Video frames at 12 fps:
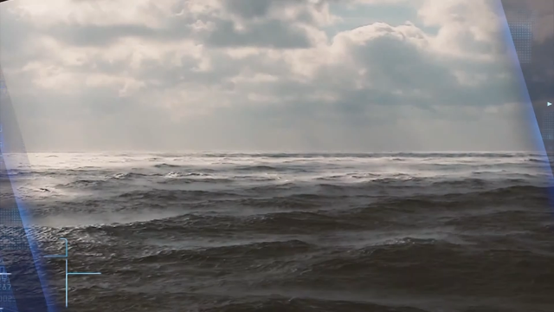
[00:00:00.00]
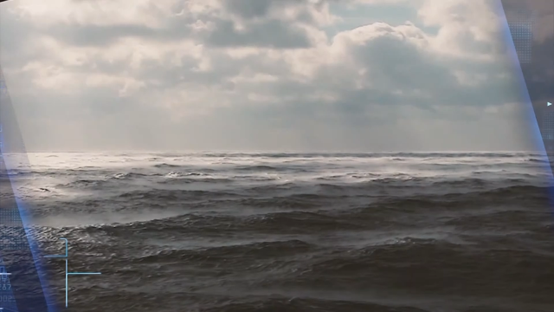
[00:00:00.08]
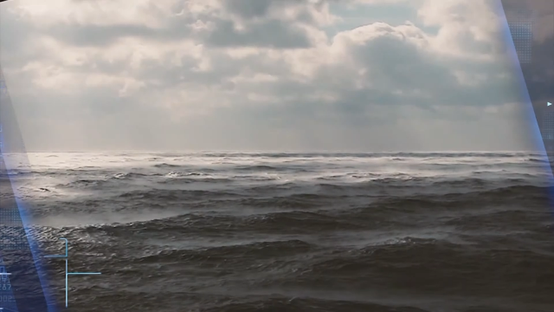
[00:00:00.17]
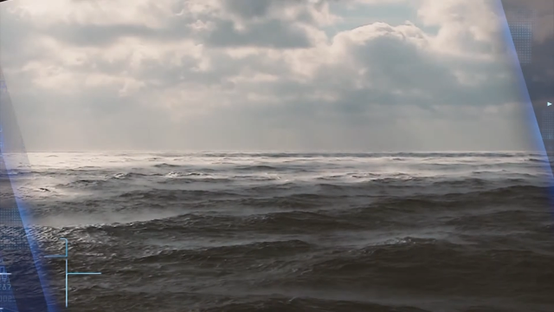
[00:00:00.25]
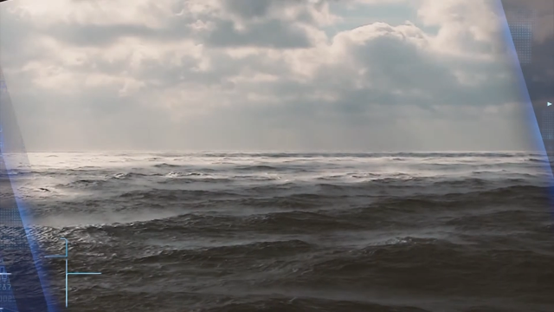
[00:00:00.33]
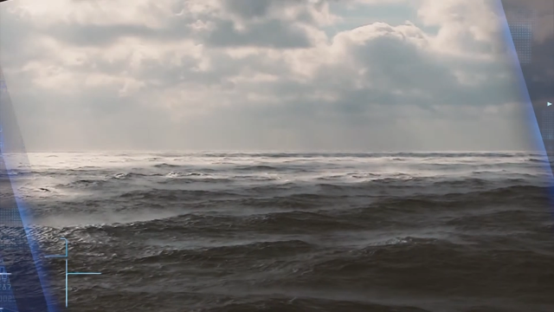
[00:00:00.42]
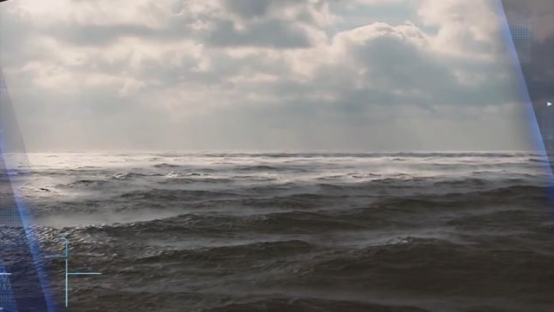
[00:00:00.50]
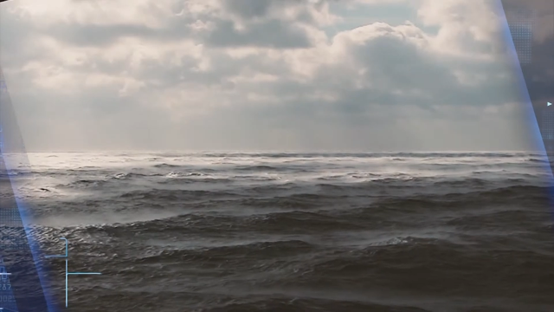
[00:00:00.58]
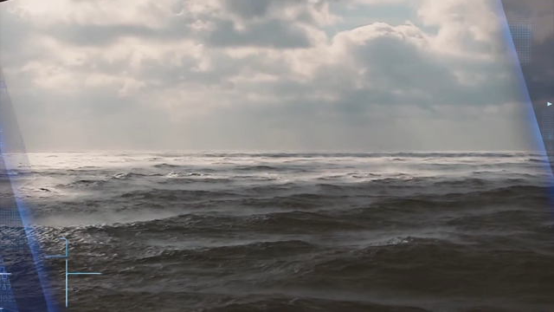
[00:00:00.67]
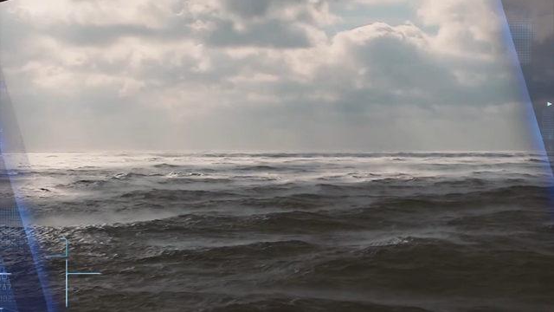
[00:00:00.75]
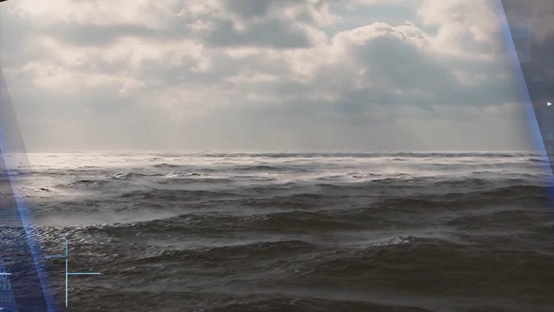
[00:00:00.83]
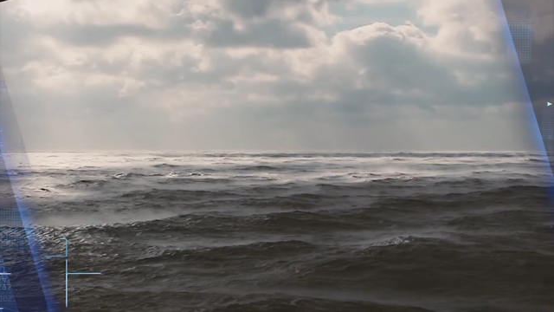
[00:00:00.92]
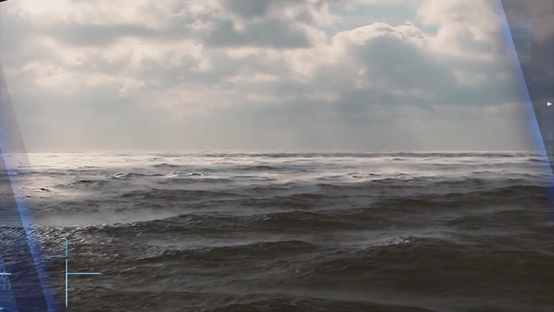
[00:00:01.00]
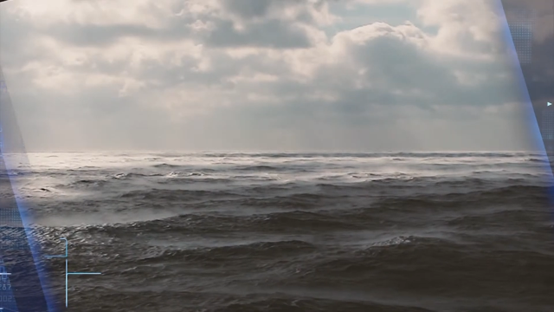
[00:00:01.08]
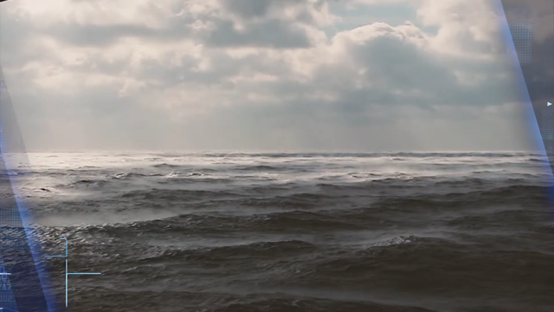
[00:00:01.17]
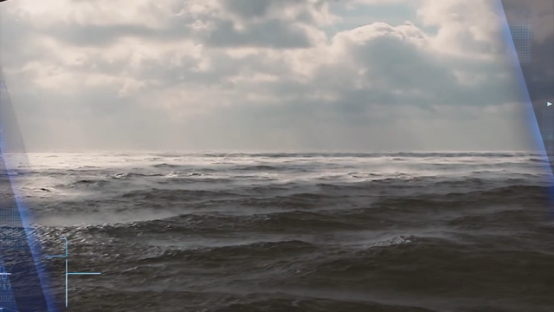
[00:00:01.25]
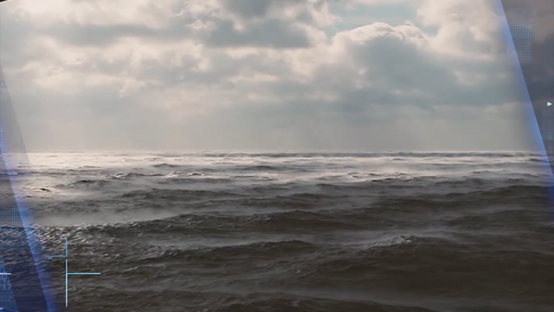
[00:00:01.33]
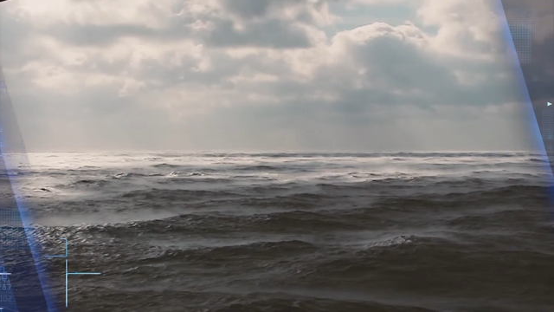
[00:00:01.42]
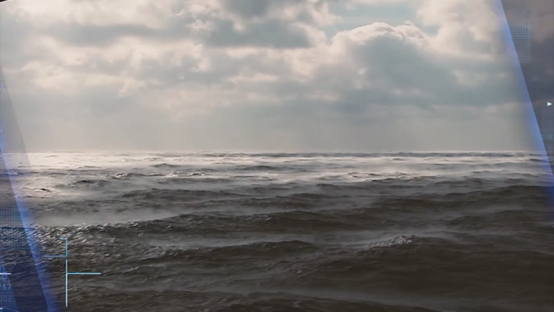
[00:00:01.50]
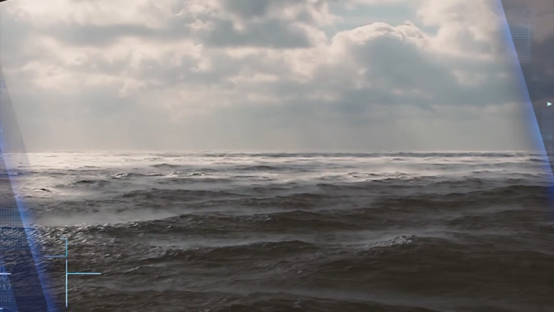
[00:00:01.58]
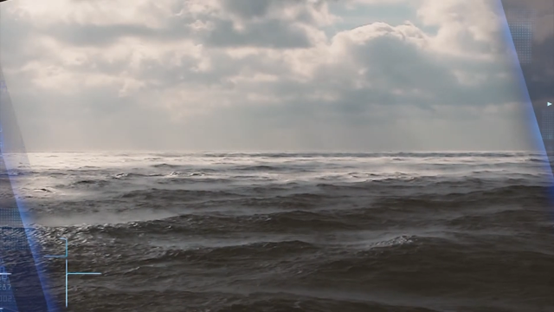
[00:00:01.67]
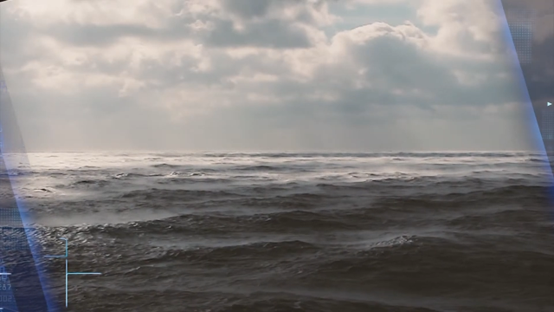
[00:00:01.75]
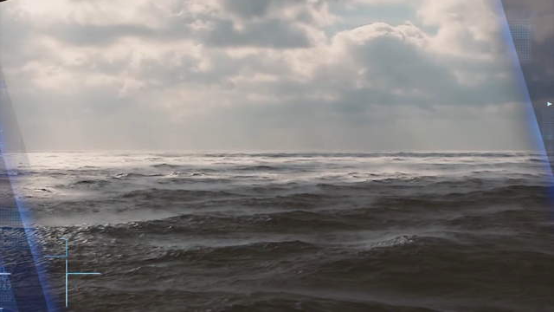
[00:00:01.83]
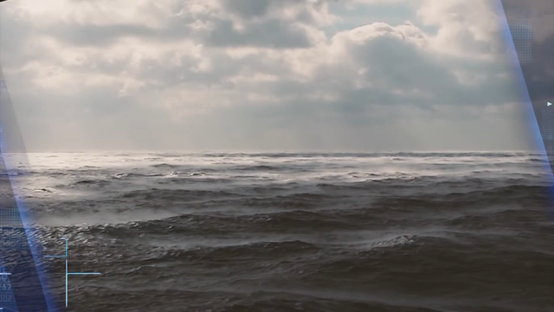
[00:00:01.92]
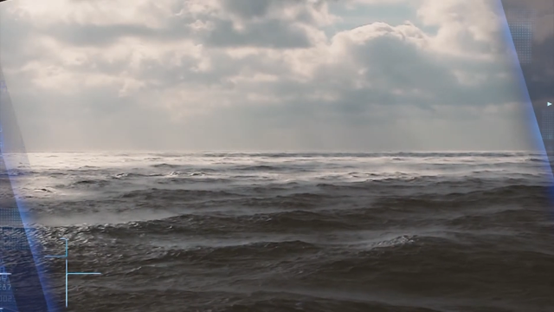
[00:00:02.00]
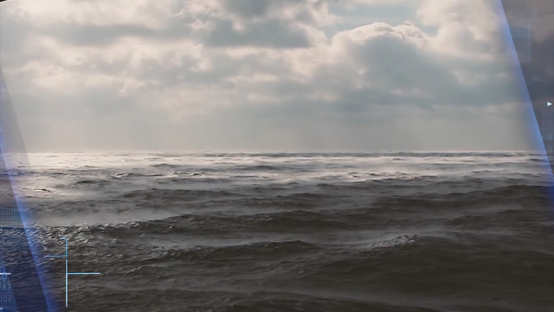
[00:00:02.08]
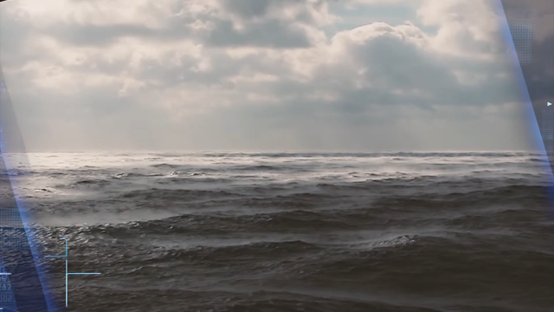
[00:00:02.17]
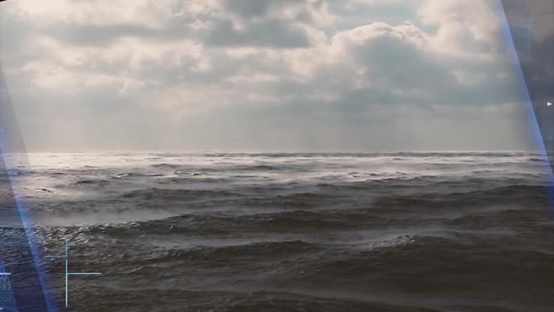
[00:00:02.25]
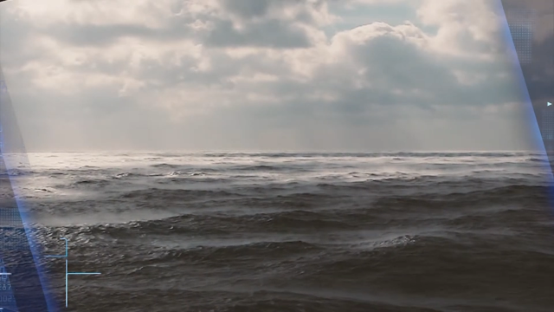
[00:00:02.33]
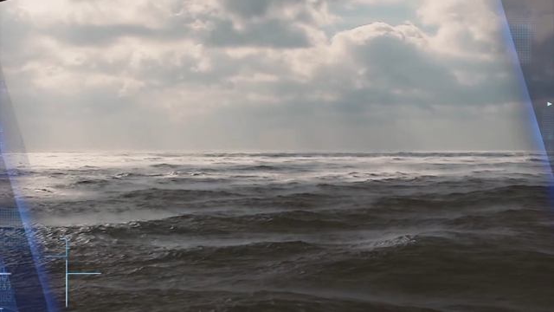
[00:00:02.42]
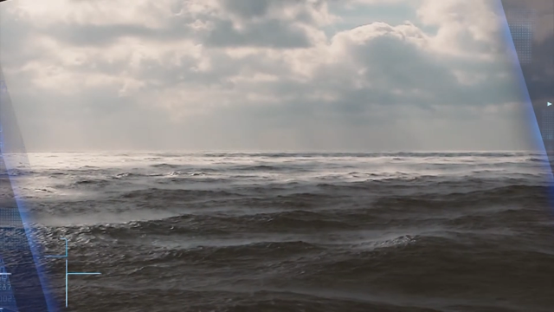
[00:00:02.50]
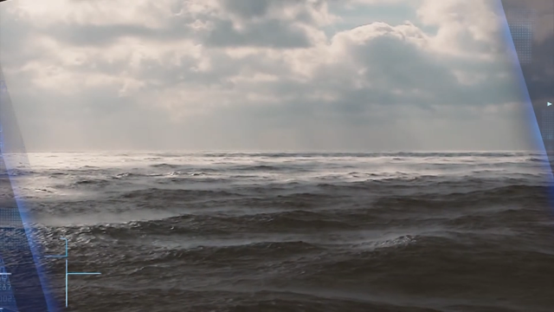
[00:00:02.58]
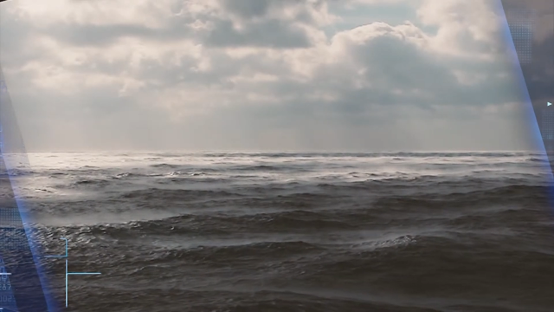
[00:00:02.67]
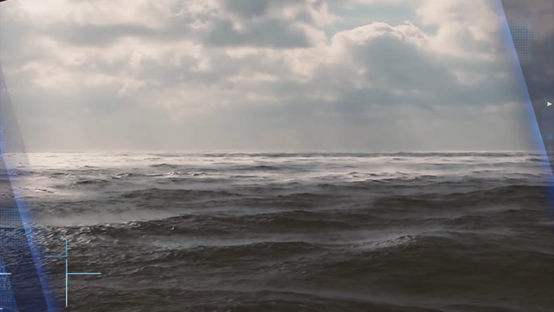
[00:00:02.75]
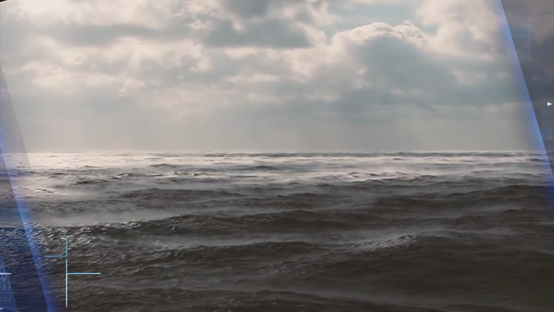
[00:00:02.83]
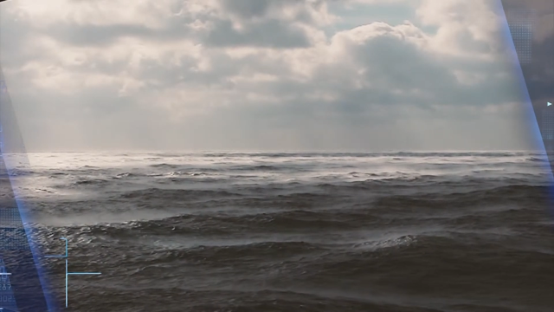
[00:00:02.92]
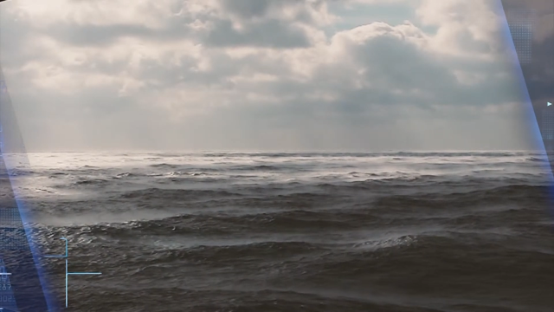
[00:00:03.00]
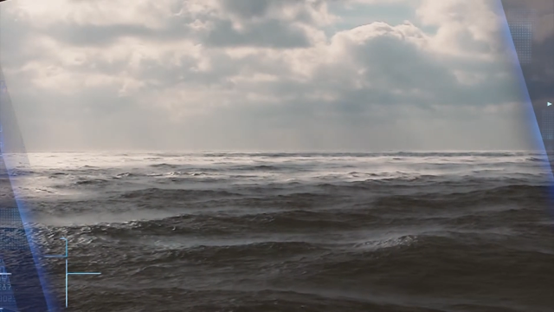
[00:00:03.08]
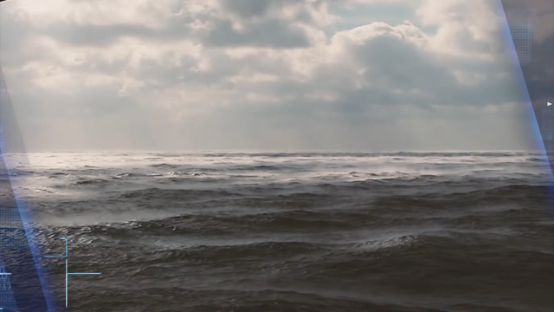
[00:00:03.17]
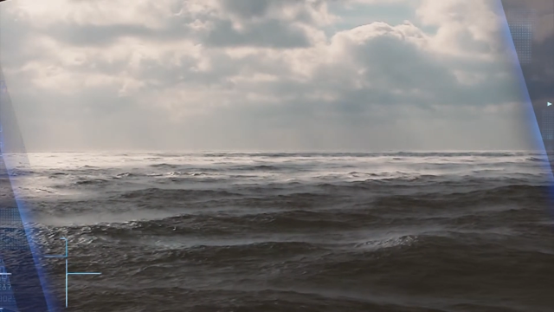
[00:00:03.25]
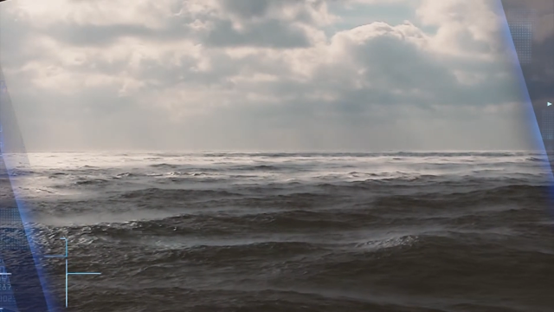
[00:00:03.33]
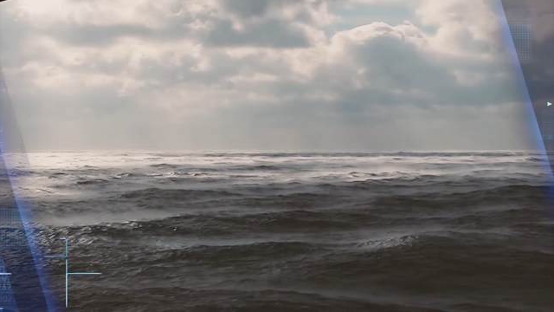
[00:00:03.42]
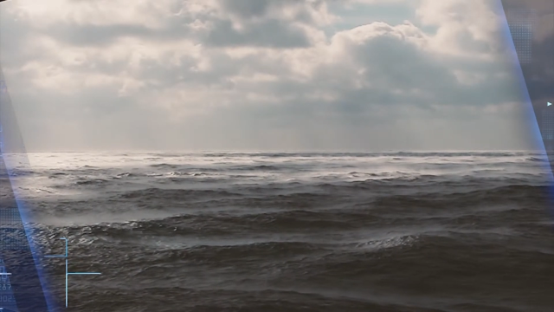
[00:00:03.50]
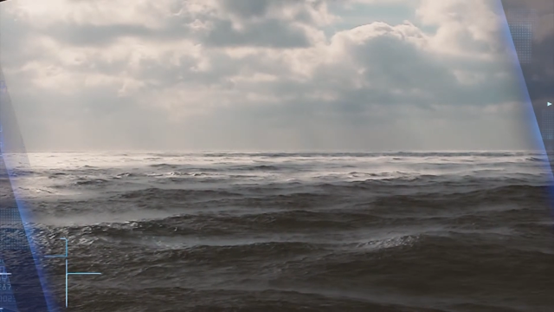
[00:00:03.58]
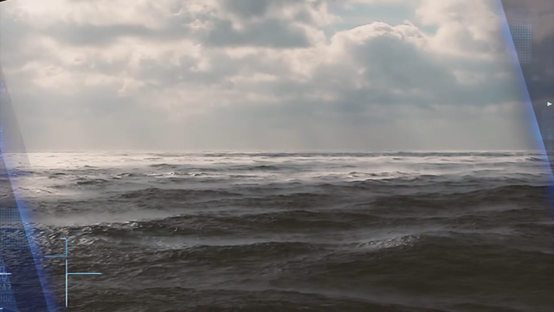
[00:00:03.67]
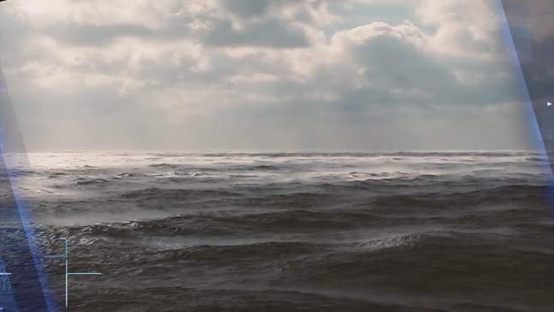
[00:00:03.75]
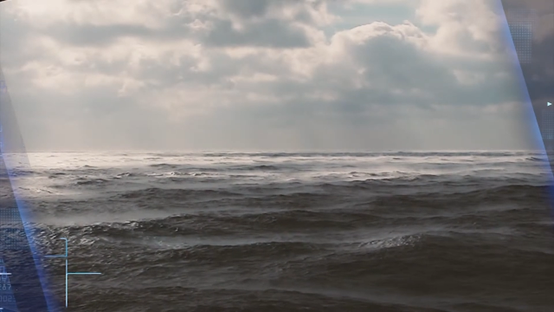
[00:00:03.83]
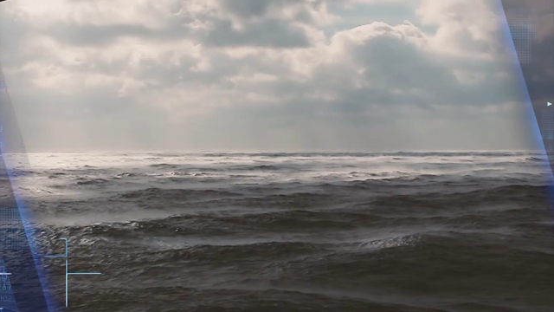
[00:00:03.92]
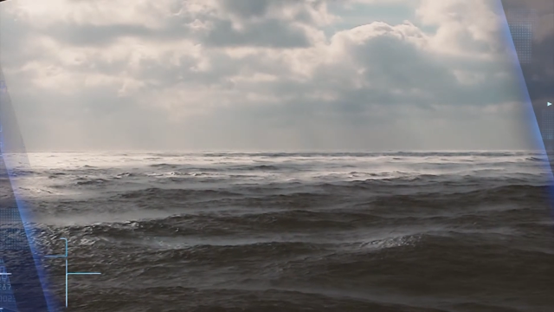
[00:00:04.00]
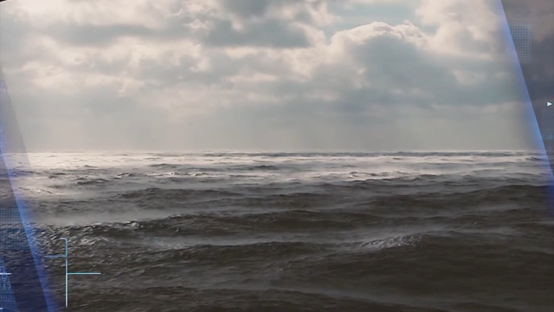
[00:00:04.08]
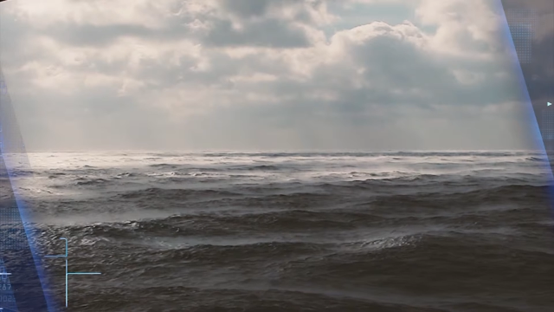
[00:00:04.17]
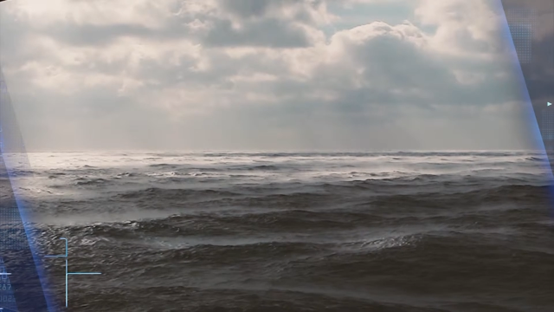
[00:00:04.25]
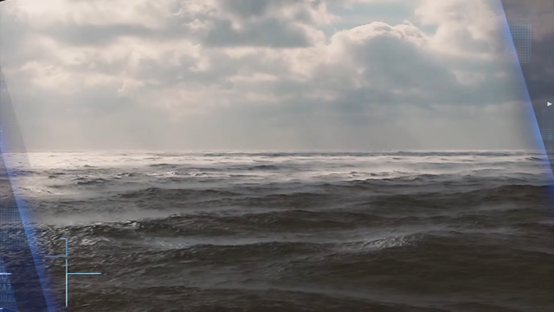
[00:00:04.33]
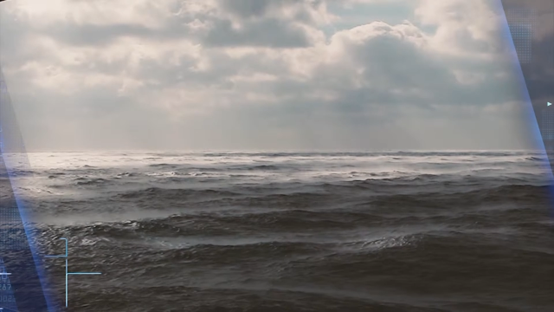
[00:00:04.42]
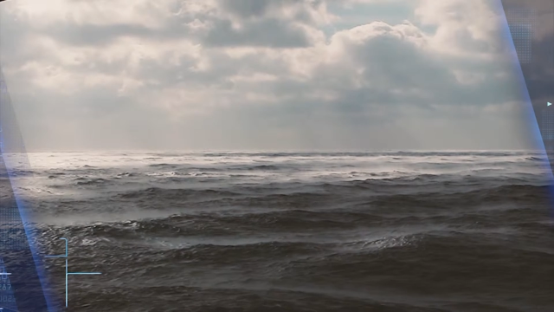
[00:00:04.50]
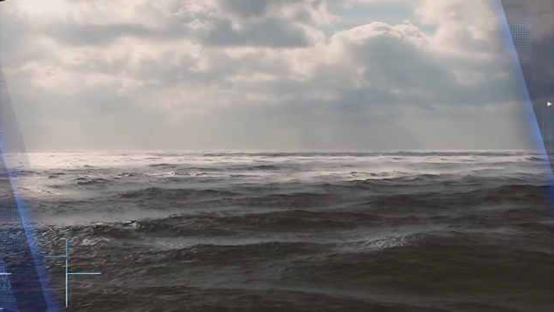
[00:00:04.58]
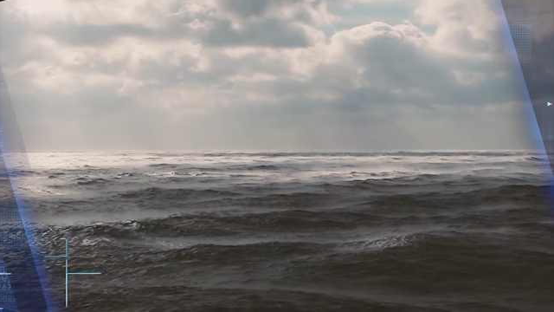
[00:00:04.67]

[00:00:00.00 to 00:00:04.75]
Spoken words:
No face is visible, so there are no lips to read.